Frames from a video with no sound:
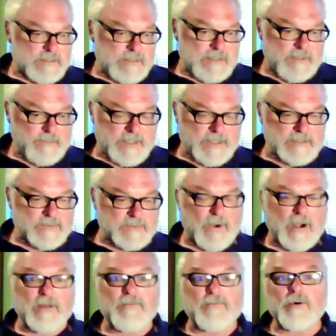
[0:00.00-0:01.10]
him and his
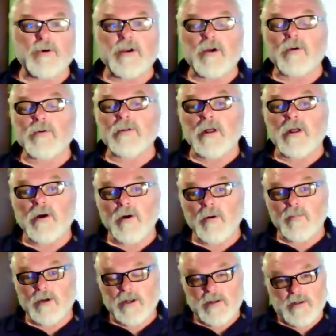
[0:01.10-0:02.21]
wife were in
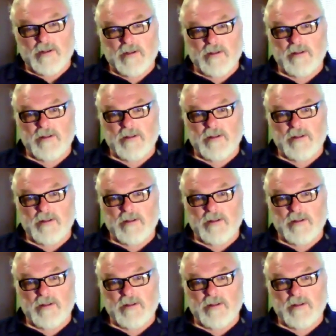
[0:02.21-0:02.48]
Oklahoma.